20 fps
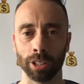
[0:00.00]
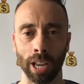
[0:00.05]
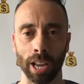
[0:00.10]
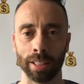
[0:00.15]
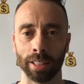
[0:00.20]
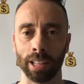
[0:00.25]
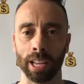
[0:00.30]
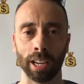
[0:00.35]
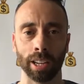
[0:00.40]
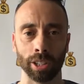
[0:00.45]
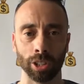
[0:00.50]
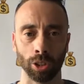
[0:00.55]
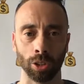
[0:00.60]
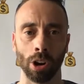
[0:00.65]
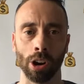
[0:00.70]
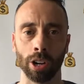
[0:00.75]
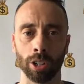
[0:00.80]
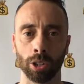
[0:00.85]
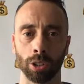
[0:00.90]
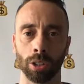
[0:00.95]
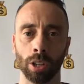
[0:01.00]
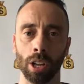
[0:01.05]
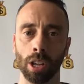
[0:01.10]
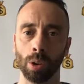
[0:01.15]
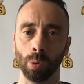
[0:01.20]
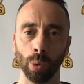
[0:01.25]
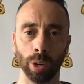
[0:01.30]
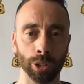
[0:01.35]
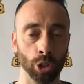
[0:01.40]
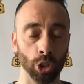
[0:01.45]
I think it starts
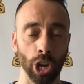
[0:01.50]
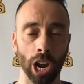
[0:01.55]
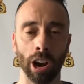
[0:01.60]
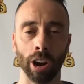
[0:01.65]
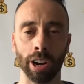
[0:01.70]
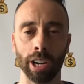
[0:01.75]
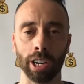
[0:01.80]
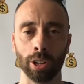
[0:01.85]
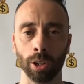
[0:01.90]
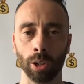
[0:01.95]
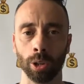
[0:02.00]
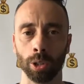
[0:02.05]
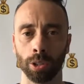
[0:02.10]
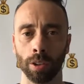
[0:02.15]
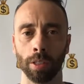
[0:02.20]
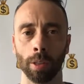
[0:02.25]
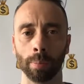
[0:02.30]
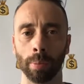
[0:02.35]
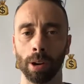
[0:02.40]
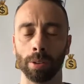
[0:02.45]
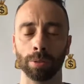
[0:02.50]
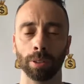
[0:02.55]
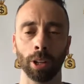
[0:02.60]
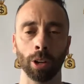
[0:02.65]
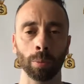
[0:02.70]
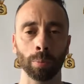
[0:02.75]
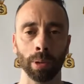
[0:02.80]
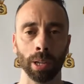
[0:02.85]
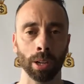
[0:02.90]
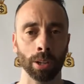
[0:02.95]
with Jerry Hughes of the
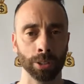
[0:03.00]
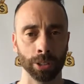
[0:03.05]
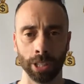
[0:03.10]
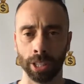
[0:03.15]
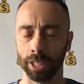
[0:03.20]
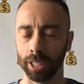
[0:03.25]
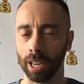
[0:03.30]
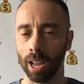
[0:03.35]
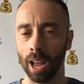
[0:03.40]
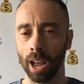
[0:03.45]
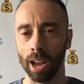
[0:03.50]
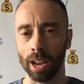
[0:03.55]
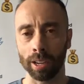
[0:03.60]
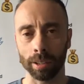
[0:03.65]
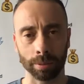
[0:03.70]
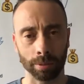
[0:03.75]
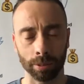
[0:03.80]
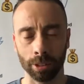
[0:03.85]
Buffalo Bills. This guy,